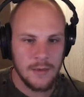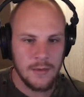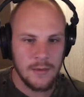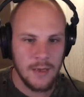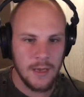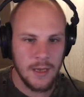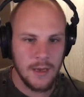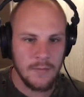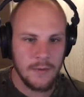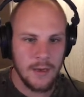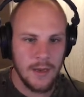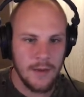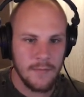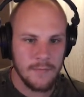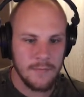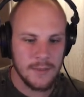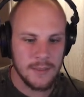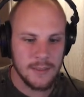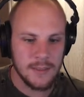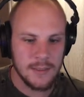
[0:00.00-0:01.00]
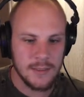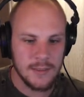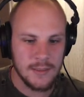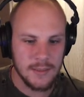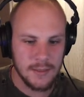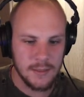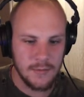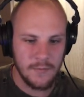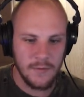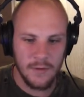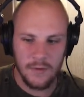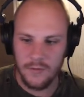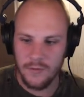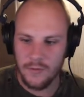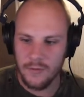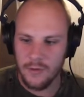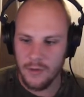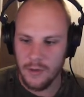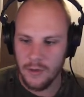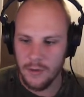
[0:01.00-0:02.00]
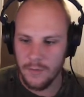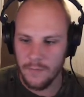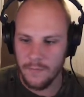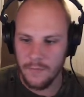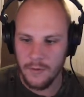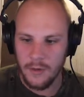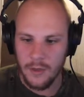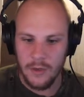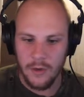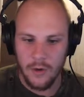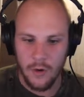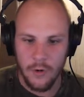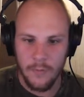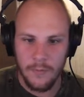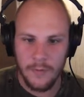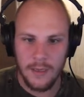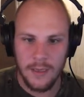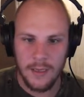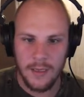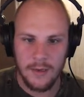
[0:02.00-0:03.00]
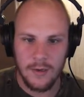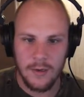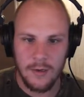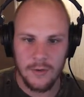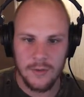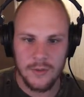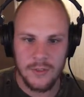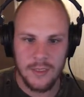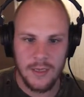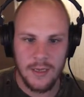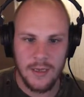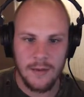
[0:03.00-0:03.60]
Now here we have this filter cutoff opening and closing.